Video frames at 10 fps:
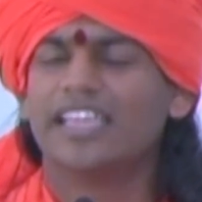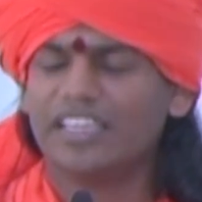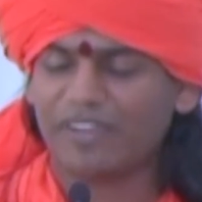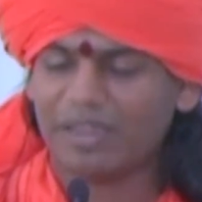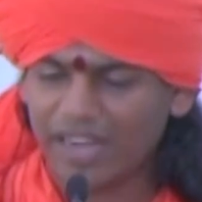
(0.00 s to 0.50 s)

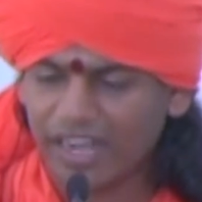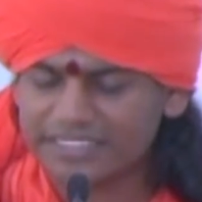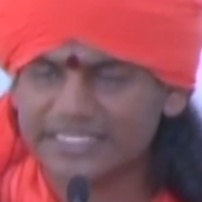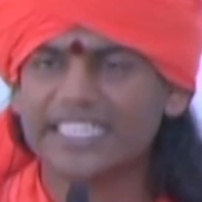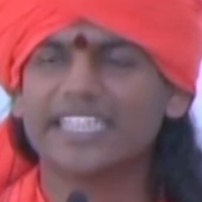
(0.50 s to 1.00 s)
If I am not
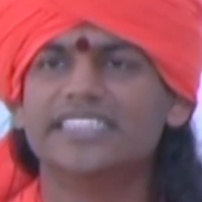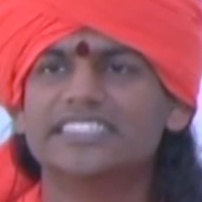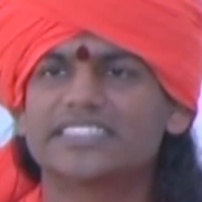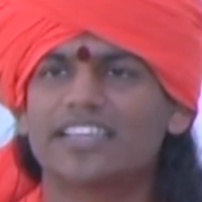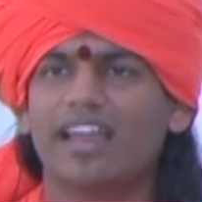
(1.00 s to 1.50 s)
sitting in
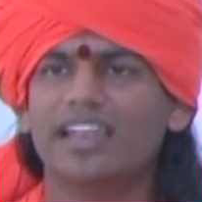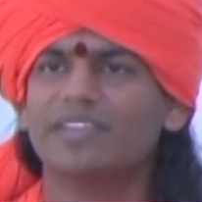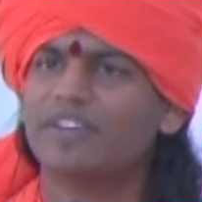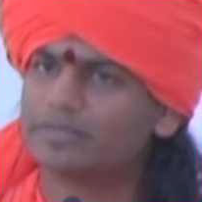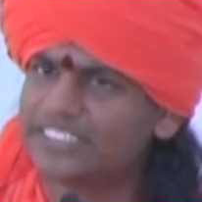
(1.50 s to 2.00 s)
this hall,
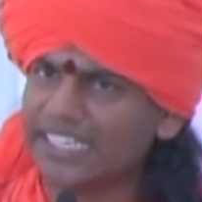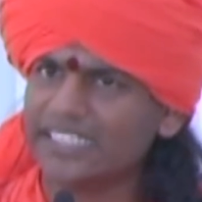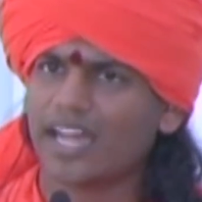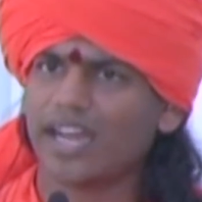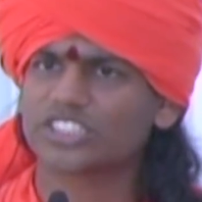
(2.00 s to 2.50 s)
if I am sitting
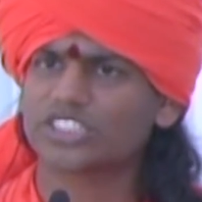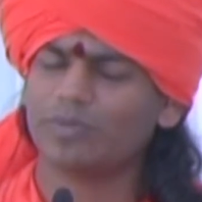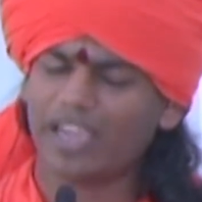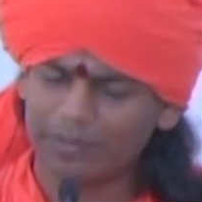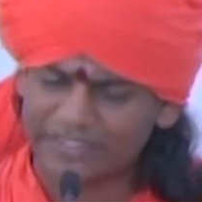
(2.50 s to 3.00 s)
in the
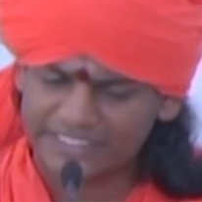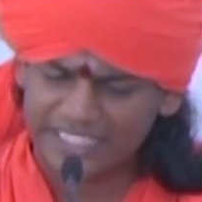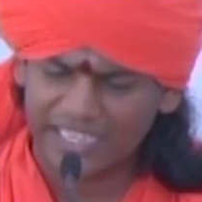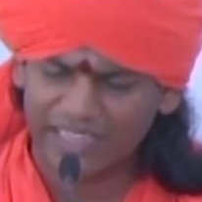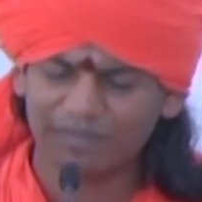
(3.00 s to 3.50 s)
ashram, I will be
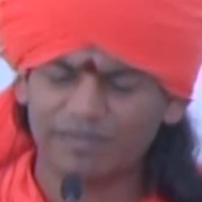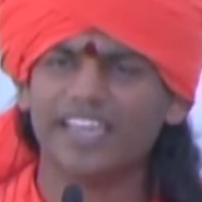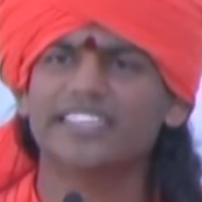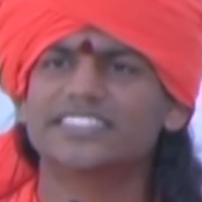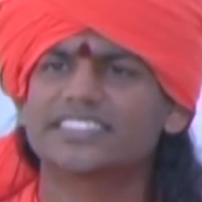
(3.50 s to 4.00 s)
same
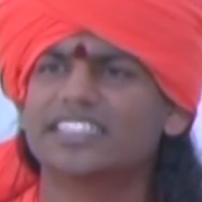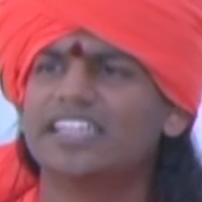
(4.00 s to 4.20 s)
way, just